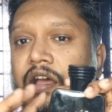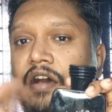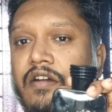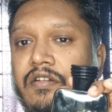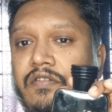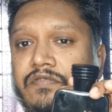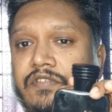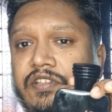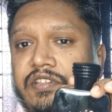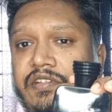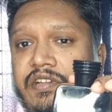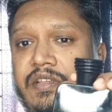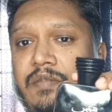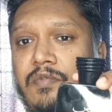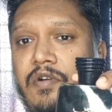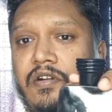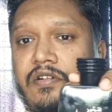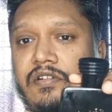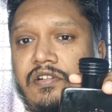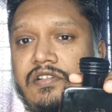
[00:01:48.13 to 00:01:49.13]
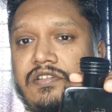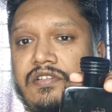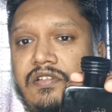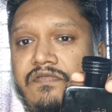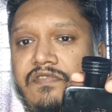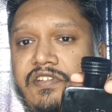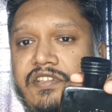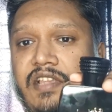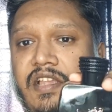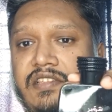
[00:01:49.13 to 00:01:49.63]
Out of the three bottles
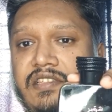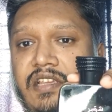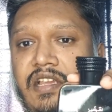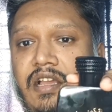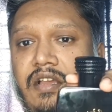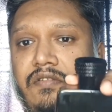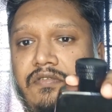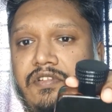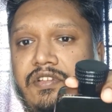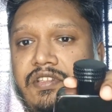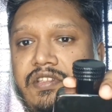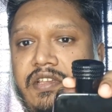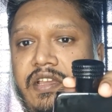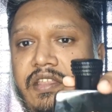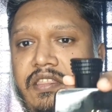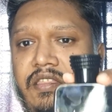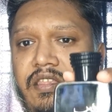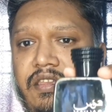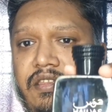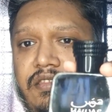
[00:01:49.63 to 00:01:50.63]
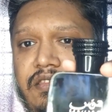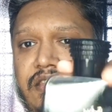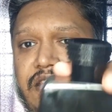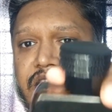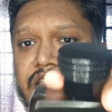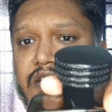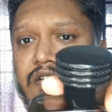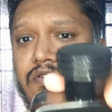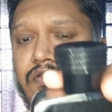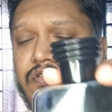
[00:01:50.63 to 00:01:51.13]
of Rasasi Hawas, I think
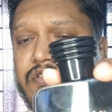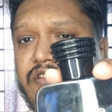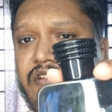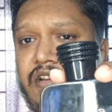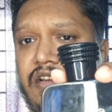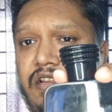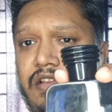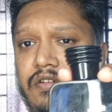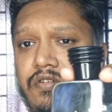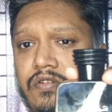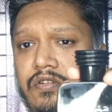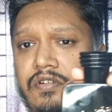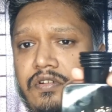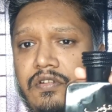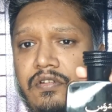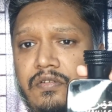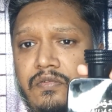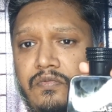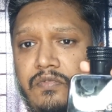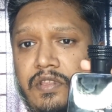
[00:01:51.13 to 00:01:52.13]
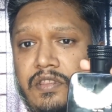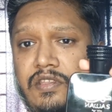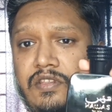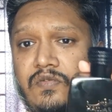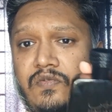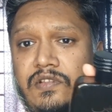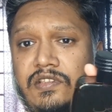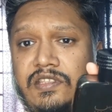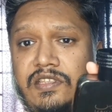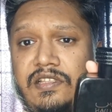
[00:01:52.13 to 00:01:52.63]
this looks really good when
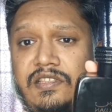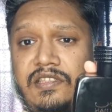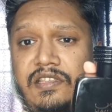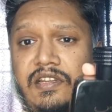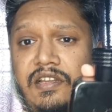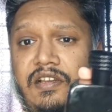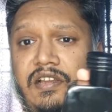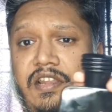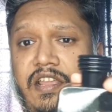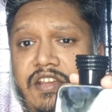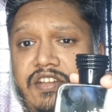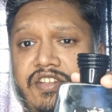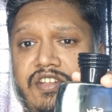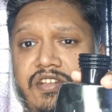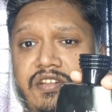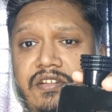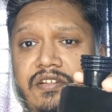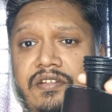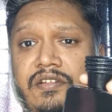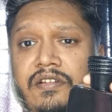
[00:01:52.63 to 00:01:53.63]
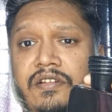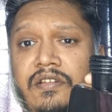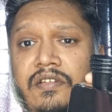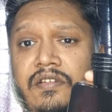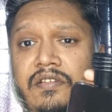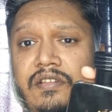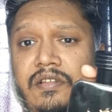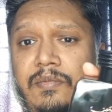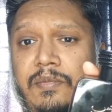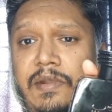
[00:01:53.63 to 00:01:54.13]
this one sits in a collection.
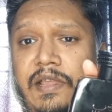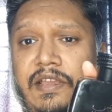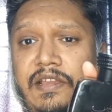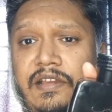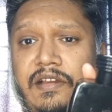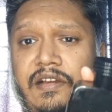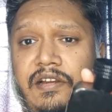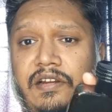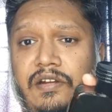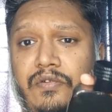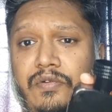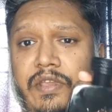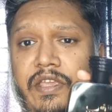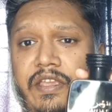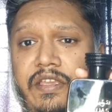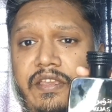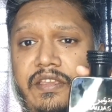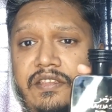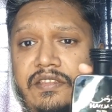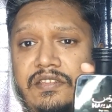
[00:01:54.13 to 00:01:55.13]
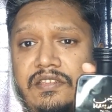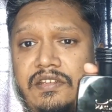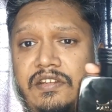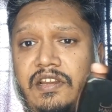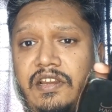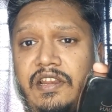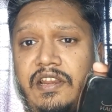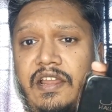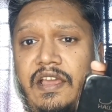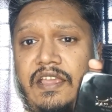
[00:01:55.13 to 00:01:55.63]
The black colorway is
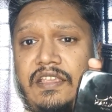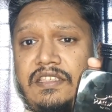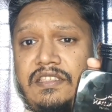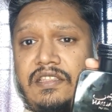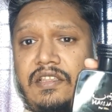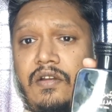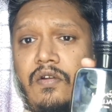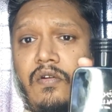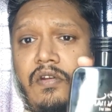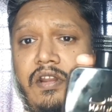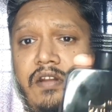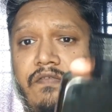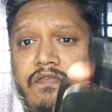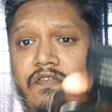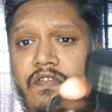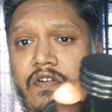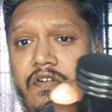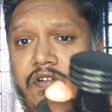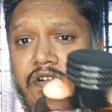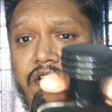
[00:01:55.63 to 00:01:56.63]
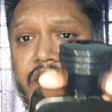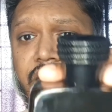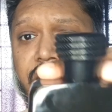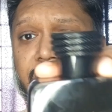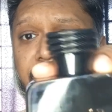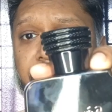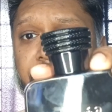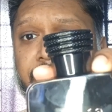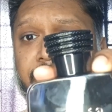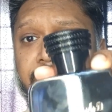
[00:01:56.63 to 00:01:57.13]
really nice. The golden font
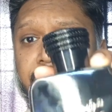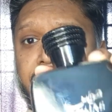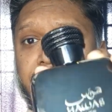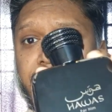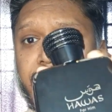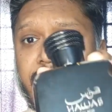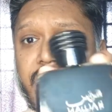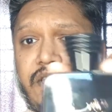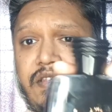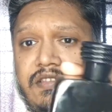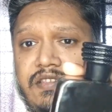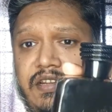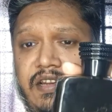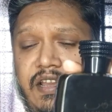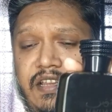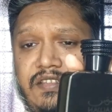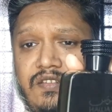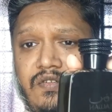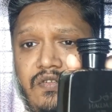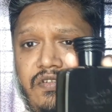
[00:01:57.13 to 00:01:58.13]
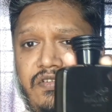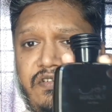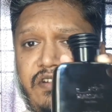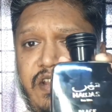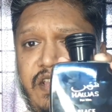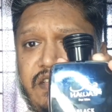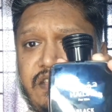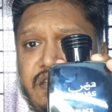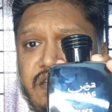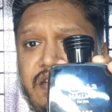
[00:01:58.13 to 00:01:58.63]
is a nice
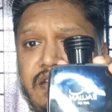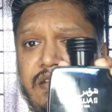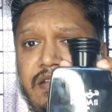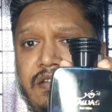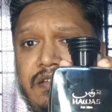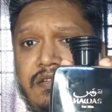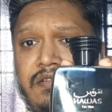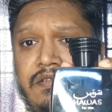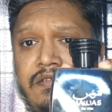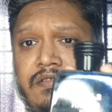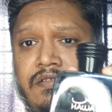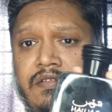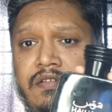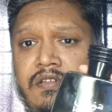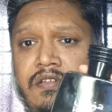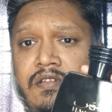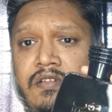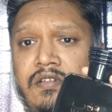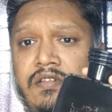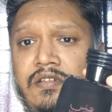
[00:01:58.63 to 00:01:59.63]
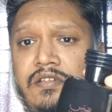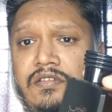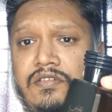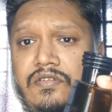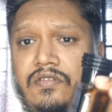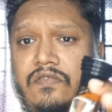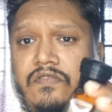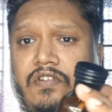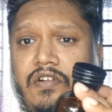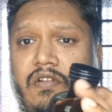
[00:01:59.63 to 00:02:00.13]
contrast.
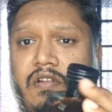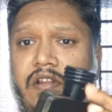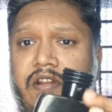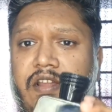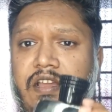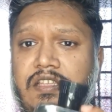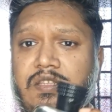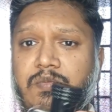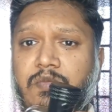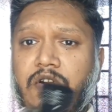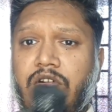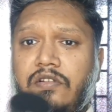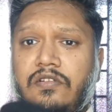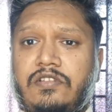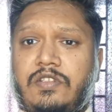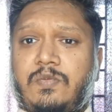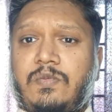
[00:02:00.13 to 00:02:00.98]
So overall, a nice bottle,